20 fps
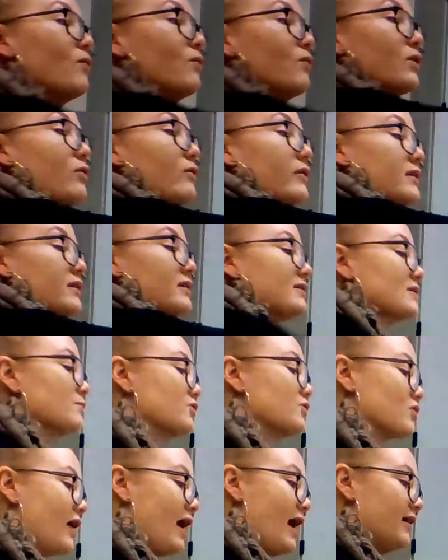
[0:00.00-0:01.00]
we're going to
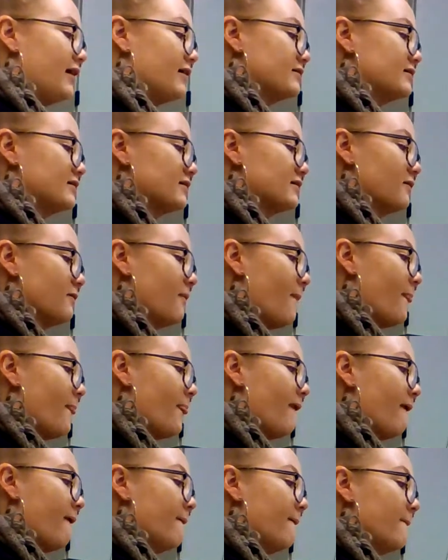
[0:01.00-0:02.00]
subtract,
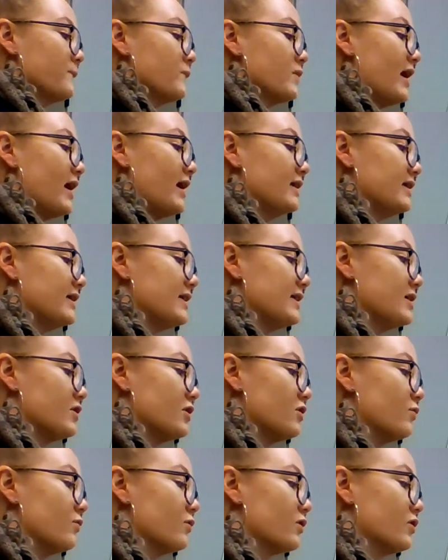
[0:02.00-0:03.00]
and
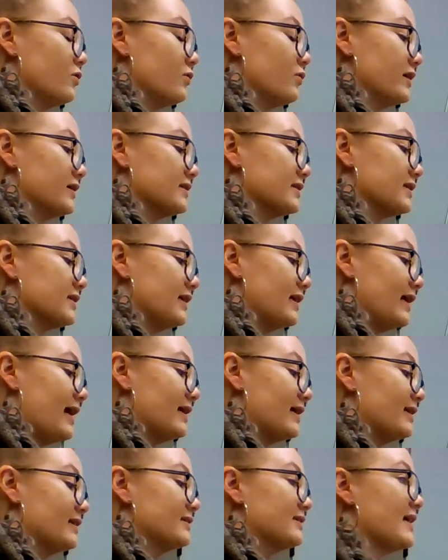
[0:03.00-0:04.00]
here we're going to
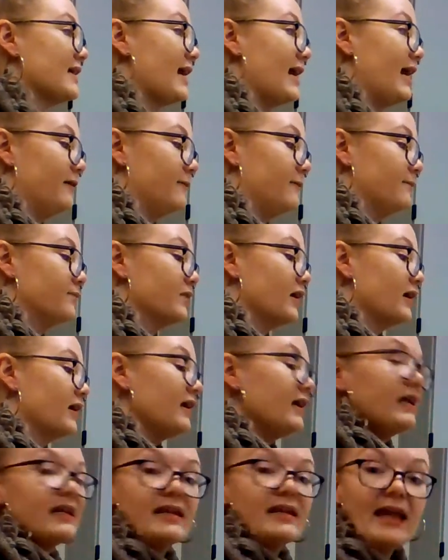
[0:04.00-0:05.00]
get 10.
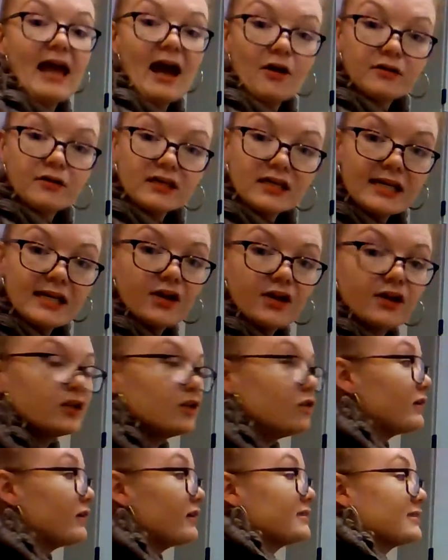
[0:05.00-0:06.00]
Now here
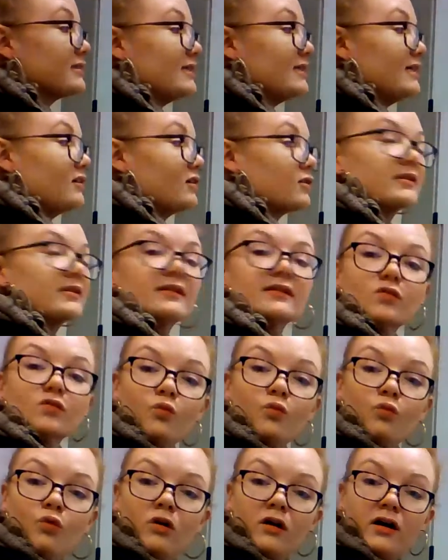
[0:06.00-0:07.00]
you can see there's this
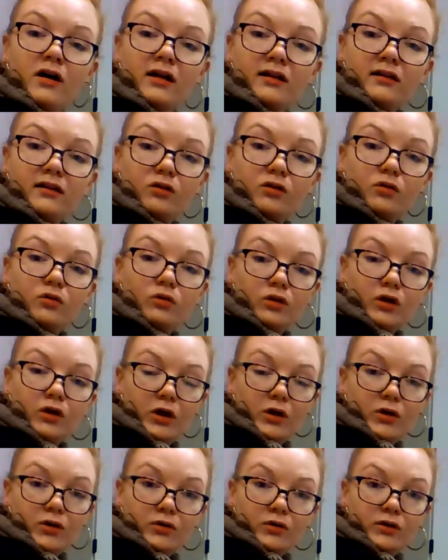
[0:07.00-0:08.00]
one little
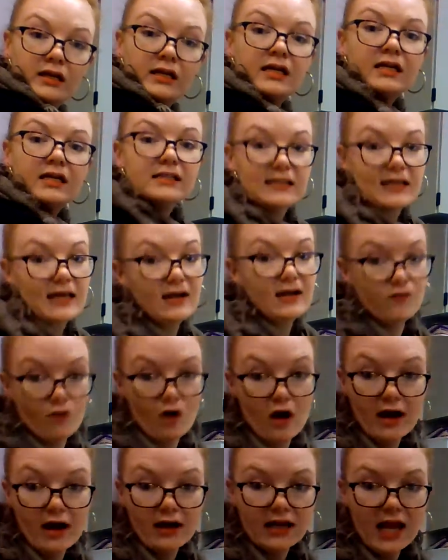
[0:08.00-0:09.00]
lone 10
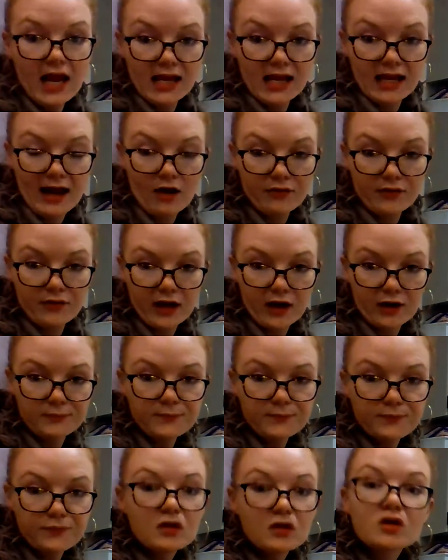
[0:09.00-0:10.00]
rod hanging out there.
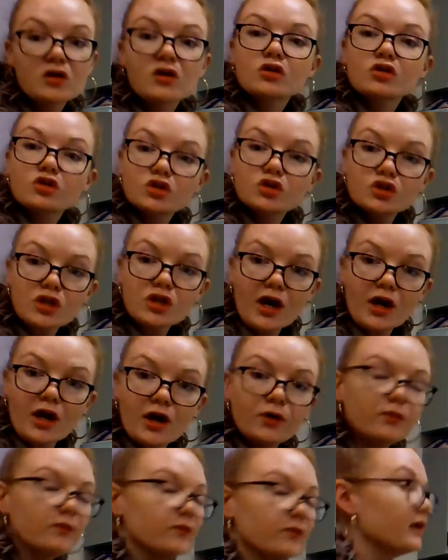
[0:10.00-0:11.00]

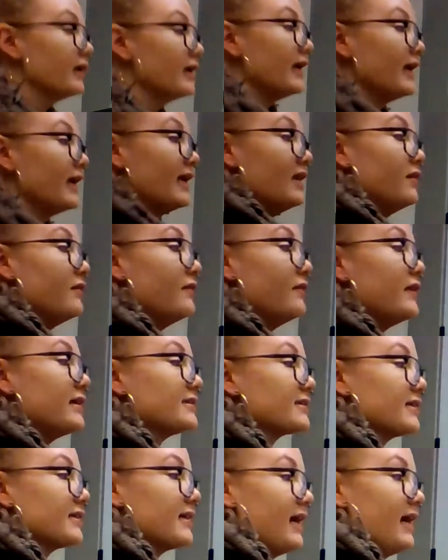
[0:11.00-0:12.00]
So in
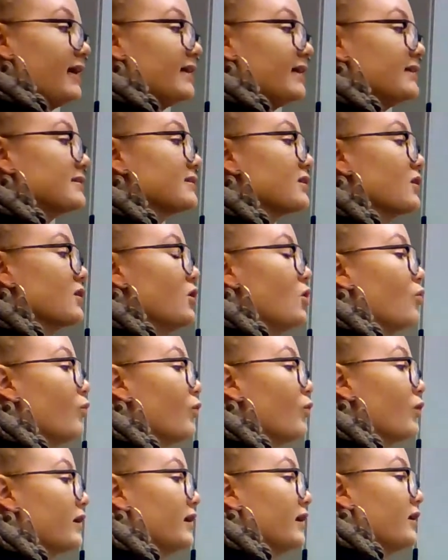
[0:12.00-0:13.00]
this case,
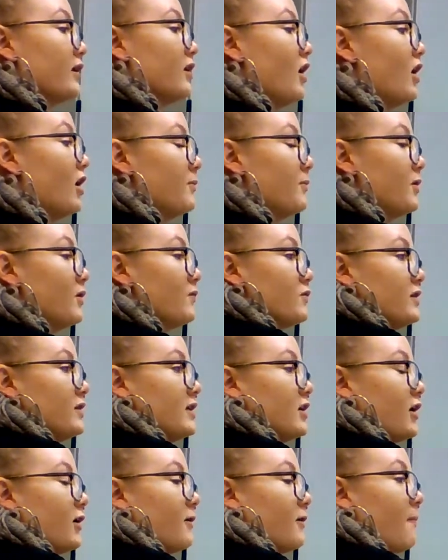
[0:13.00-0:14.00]
we're going to come over
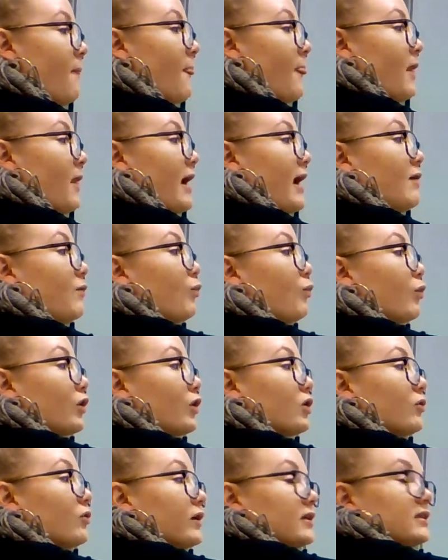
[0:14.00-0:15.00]
here, and we're
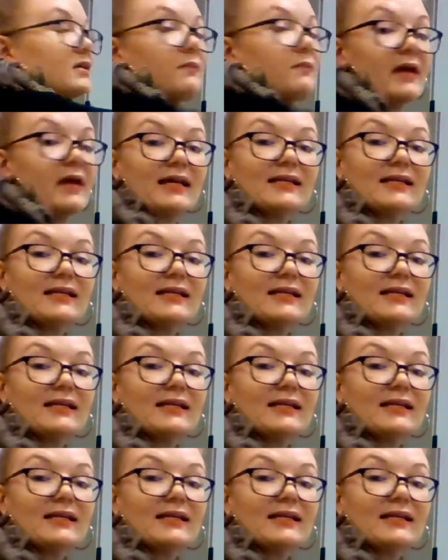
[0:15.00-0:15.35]
going to make